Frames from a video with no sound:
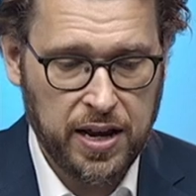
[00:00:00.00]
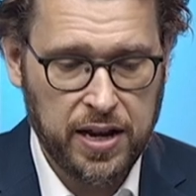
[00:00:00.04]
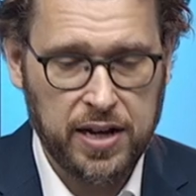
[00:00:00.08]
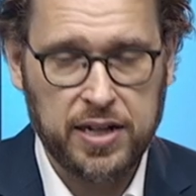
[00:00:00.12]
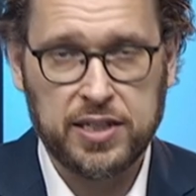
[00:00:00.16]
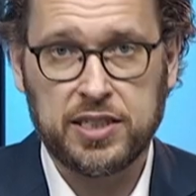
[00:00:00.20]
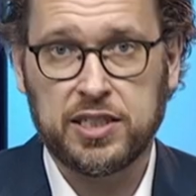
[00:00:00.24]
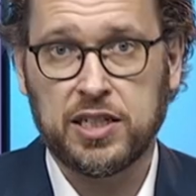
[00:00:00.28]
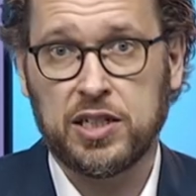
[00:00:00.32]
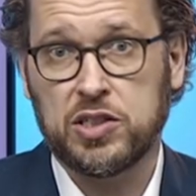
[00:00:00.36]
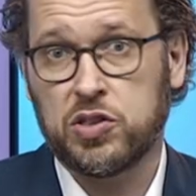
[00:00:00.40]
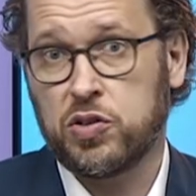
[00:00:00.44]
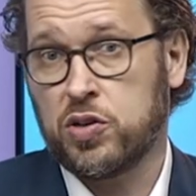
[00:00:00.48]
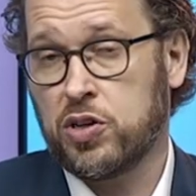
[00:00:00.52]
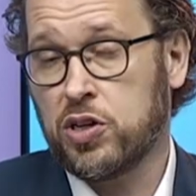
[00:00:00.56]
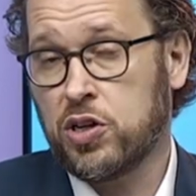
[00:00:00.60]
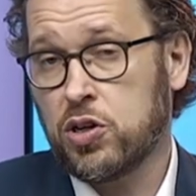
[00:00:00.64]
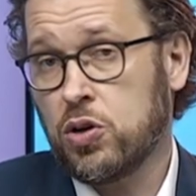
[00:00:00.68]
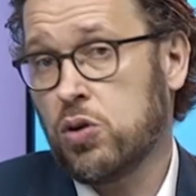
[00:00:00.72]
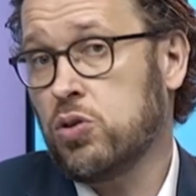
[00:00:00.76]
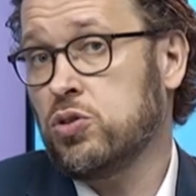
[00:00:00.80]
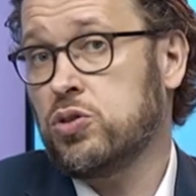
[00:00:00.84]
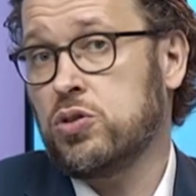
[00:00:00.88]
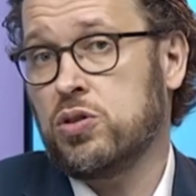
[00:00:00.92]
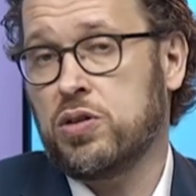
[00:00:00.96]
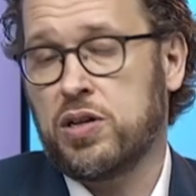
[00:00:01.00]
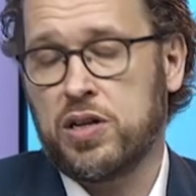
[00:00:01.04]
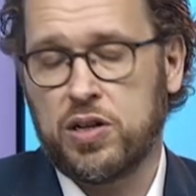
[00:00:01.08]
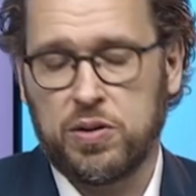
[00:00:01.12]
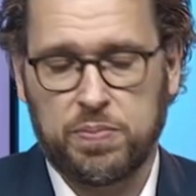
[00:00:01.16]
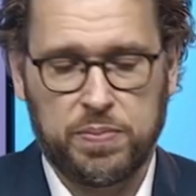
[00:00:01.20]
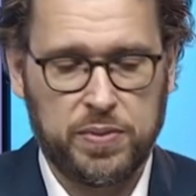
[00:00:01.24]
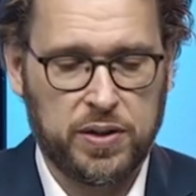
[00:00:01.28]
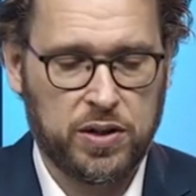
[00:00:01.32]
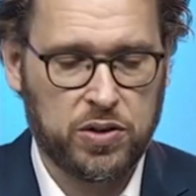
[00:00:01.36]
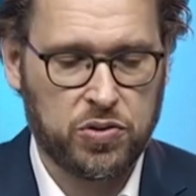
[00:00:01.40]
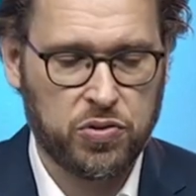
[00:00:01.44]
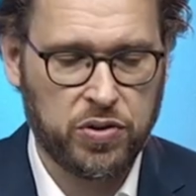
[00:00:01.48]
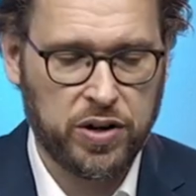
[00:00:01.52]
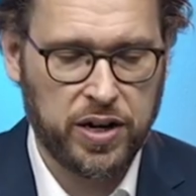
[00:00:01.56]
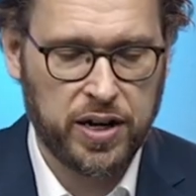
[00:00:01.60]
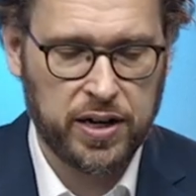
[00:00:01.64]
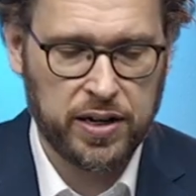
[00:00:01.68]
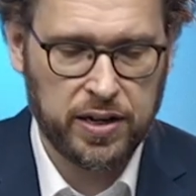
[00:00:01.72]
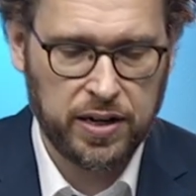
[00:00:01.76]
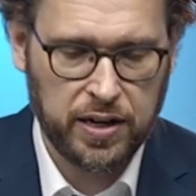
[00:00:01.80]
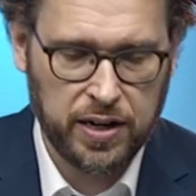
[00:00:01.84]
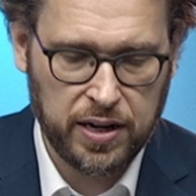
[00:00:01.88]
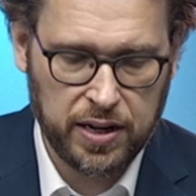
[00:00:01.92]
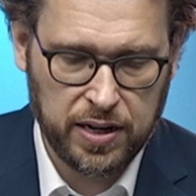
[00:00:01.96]
etc. It can also help me
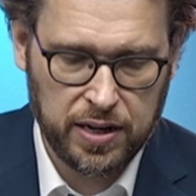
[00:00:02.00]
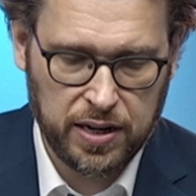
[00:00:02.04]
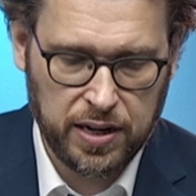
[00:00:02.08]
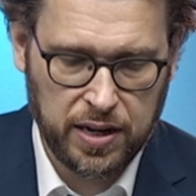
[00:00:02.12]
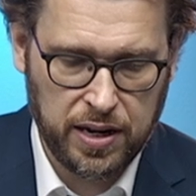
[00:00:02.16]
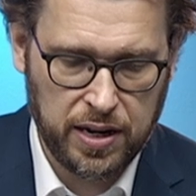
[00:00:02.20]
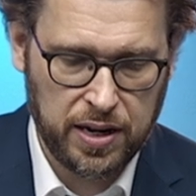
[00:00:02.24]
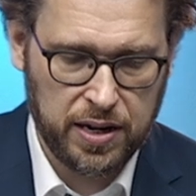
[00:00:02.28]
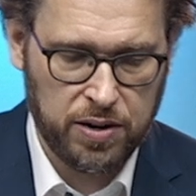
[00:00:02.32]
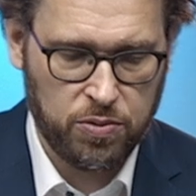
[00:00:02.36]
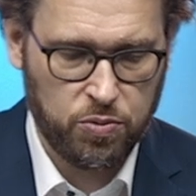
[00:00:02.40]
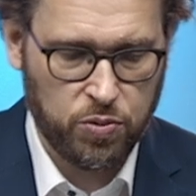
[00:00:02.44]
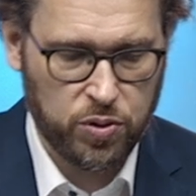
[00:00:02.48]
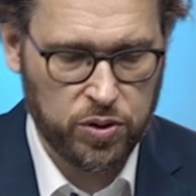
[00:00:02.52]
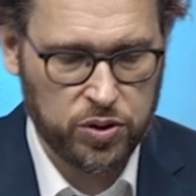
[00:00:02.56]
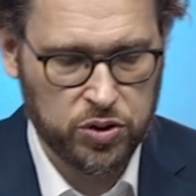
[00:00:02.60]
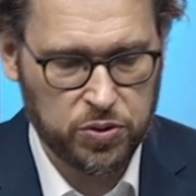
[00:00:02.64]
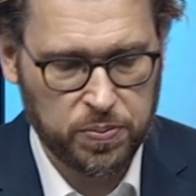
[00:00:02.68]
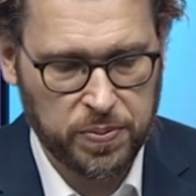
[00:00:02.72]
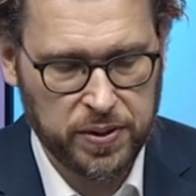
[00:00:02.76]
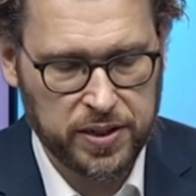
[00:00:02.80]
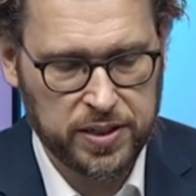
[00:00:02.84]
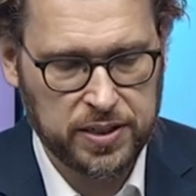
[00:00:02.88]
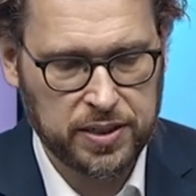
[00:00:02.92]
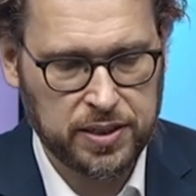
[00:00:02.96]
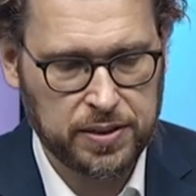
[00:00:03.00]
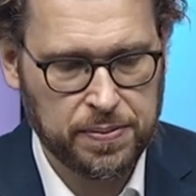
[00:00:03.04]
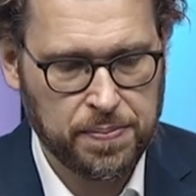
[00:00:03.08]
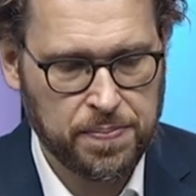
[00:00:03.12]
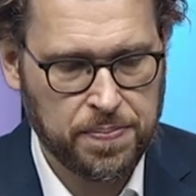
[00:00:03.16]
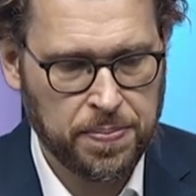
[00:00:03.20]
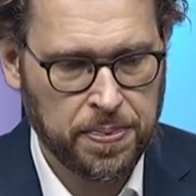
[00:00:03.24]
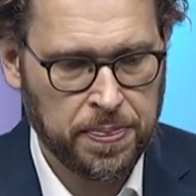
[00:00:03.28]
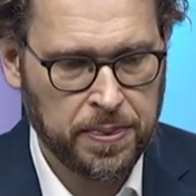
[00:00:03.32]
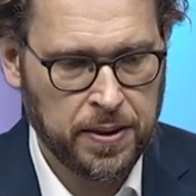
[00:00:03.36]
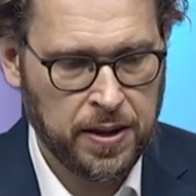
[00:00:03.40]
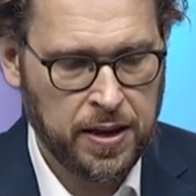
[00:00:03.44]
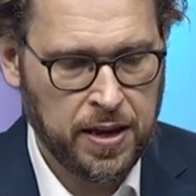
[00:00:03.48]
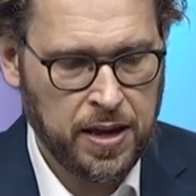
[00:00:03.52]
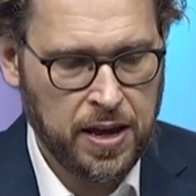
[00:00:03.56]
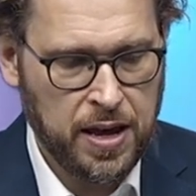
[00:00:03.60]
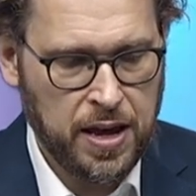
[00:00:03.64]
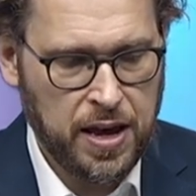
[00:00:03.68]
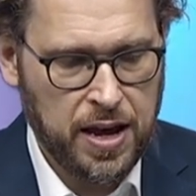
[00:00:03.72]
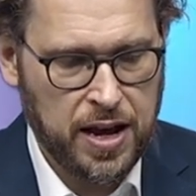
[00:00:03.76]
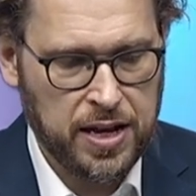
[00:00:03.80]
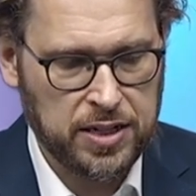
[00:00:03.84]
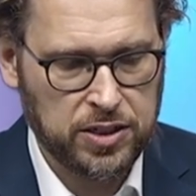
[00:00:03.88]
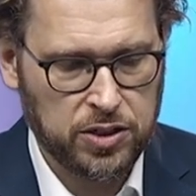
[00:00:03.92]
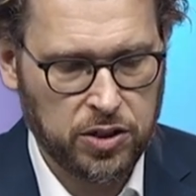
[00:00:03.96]
create a workspace.
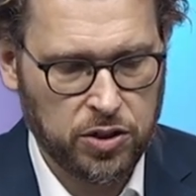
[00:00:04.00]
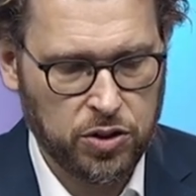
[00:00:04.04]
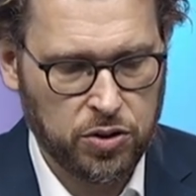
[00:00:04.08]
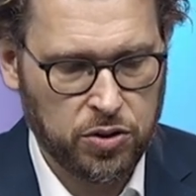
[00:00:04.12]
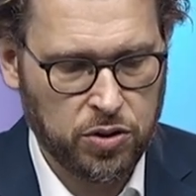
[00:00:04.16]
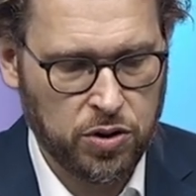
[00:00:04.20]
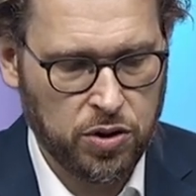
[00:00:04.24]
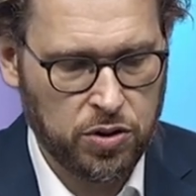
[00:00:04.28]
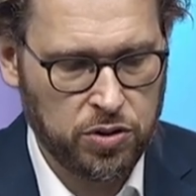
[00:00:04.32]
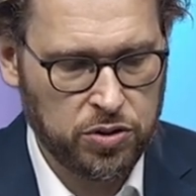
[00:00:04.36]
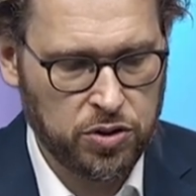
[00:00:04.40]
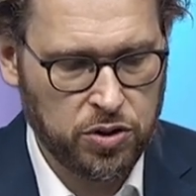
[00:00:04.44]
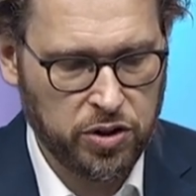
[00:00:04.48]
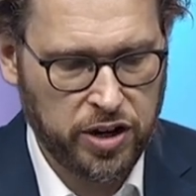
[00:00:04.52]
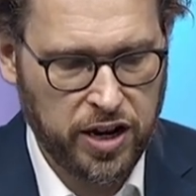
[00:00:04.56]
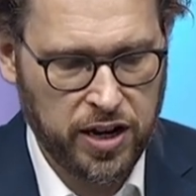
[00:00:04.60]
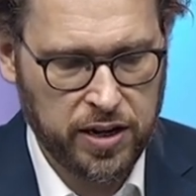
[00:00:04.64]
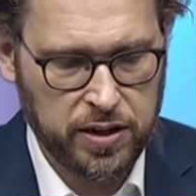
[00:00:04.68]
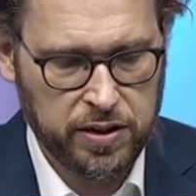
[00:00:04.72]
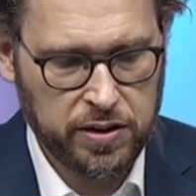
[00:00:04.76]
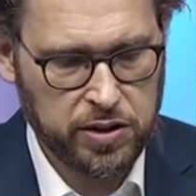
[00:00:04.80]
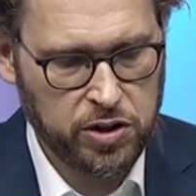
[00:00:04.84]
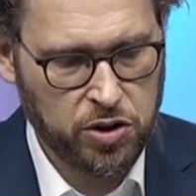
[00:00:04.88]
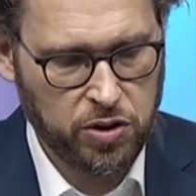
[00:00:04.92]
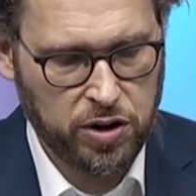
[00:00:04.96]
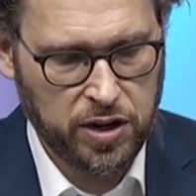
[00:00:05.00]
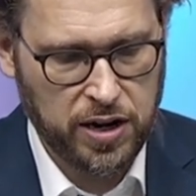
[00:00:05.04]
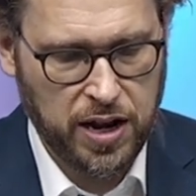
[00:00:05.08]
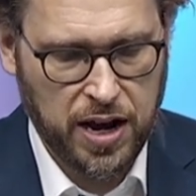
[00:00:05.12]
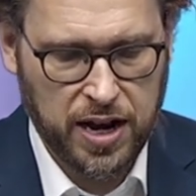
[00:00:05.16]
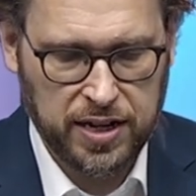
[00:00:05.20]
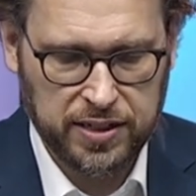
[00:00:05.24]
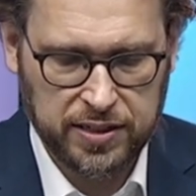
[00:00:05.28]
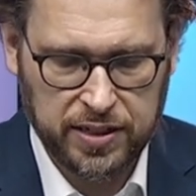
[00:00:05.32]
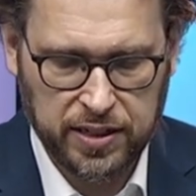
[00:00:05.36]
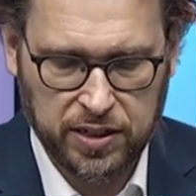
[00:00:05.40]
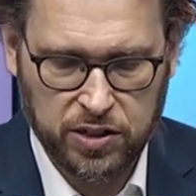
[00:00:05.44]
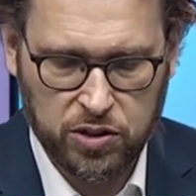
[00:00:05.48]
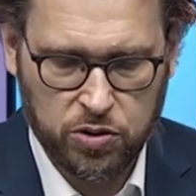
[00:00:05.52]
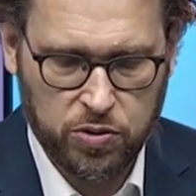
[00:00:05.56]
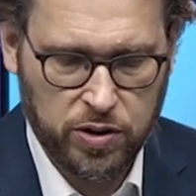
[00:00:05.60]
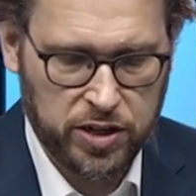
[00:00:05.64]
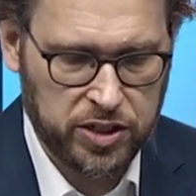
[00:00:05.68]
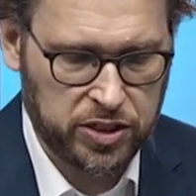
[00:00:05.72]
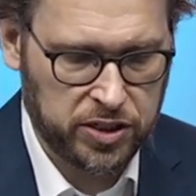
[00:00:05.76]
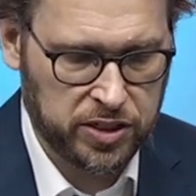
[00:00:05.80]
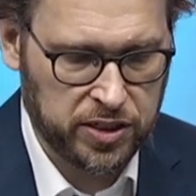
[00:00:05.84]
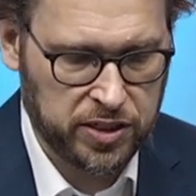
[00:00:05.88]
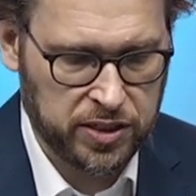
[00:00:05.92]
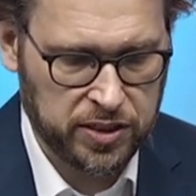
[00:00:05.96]
And so you can ask it
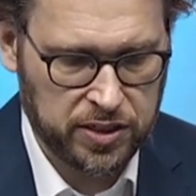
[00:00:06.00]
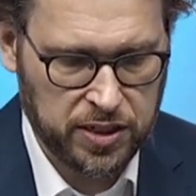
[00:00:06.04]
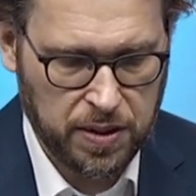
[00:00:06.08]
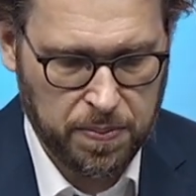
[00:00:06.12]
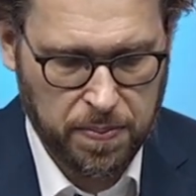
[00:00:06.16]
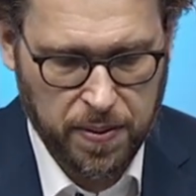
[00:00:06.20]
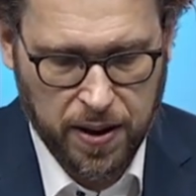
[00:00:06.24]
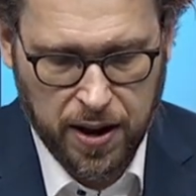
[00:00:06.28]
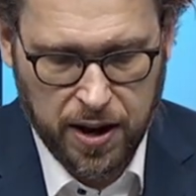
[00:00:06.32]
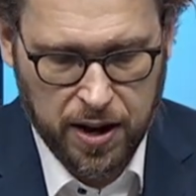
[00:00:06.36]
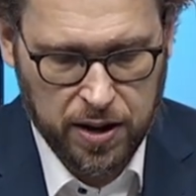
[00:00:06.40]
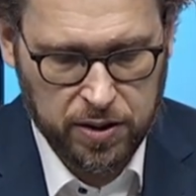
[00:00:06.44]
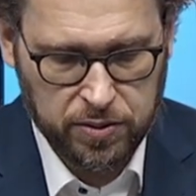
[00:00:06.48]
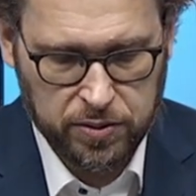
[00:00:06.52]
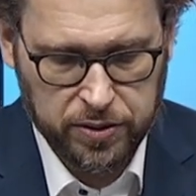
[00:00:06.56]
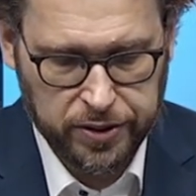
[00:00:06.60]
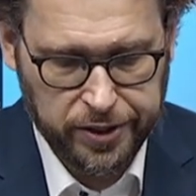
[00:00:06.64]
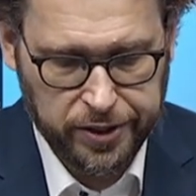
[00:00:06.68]
questions about